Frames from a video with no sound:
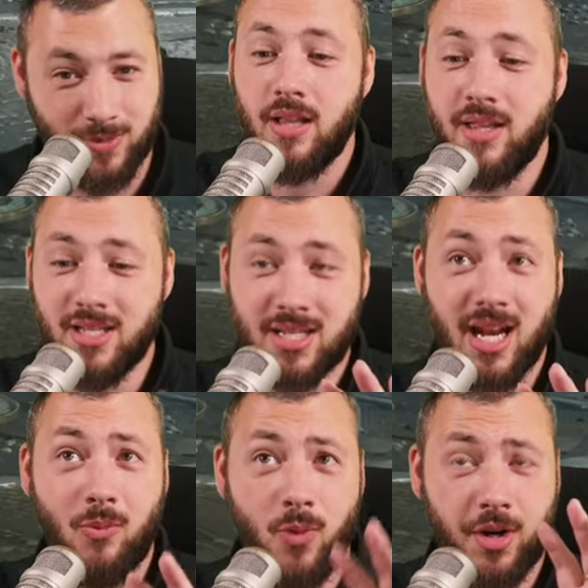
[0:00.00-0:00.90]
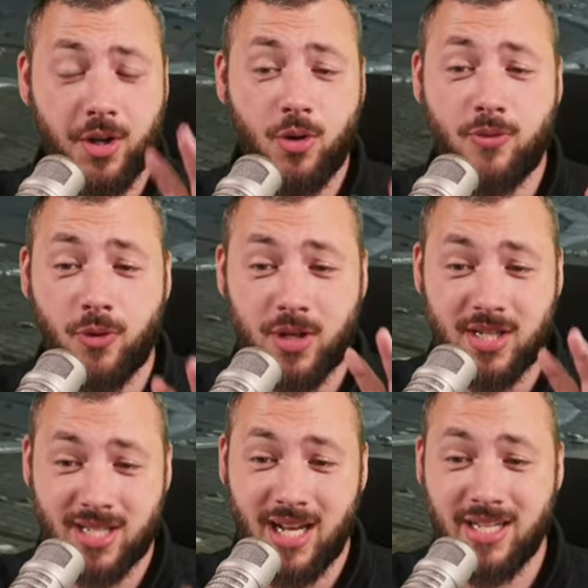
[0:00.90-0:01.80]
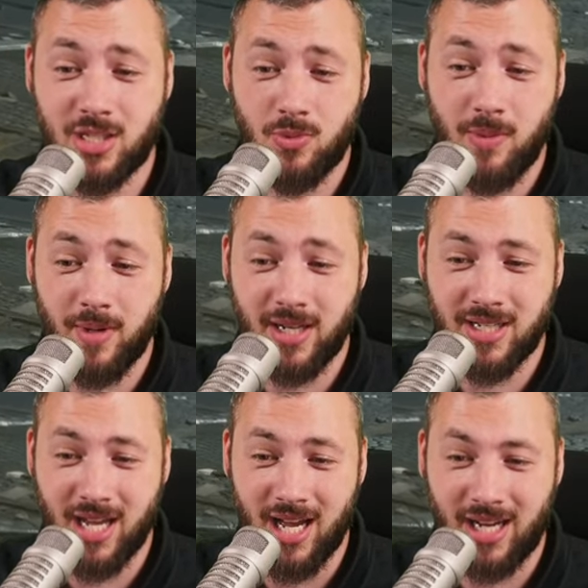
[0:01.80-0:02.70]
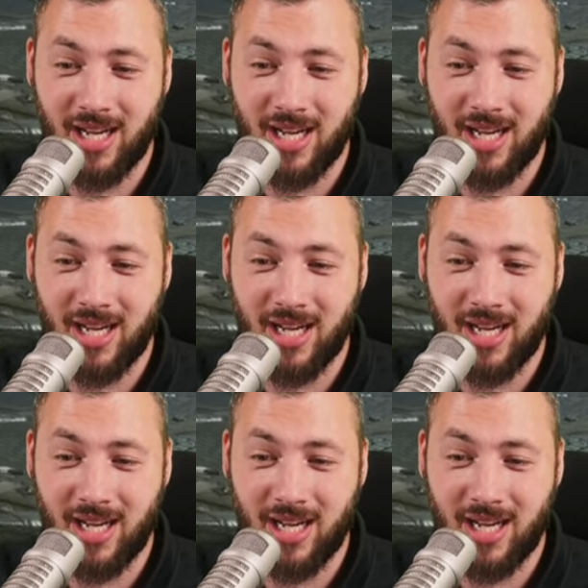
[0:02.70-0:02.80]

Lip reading: This time we're gonna go for a side sweeping attack.